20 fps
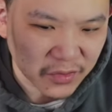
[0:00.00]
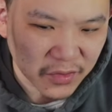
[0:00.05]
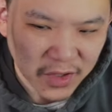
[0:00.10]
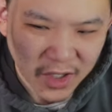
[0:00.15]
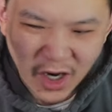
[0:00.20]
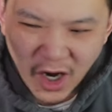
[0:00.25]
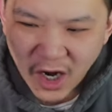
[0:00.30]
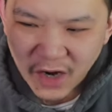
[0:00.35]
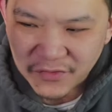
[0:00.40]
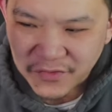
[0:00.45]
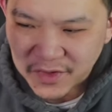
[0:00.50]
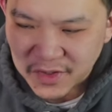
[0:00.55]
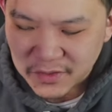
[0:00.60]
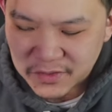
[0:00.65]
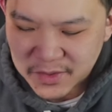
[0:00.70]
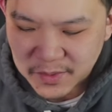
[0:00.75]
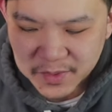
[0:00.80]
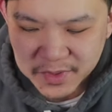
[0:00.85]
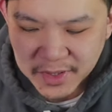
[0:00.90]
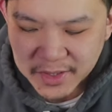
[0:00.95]
or coffee or
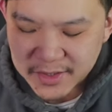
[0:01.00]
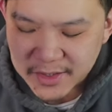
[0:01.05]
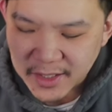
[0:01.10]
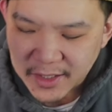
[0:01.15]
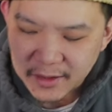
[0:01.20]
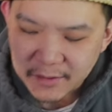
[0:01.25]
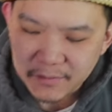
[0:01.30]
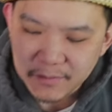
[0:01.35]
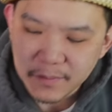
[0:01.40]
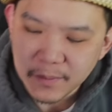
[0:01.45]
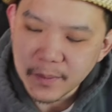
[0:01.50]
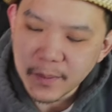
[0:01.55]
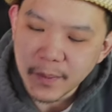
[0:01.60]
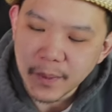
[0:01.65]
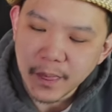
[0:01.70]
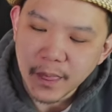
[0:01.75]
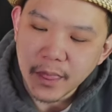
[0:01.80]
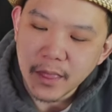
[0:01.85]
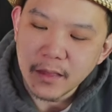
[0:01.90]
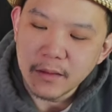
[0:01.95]
something like that.
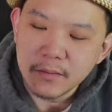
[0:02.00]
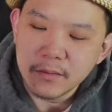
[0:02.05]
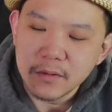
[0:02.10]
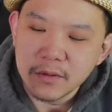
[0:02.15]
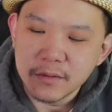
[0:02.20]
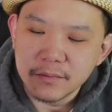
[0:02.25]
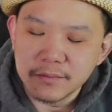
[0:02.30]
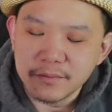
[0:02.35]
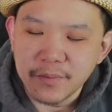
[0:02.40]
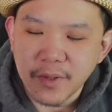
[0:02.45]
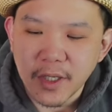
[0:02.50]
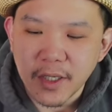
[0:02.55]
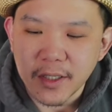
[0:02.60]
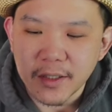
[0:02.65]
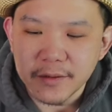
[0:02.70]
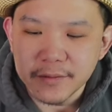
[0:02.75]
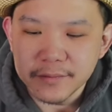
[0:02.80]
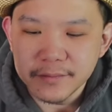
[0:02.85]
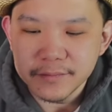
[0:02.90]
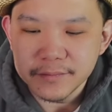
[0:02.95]
But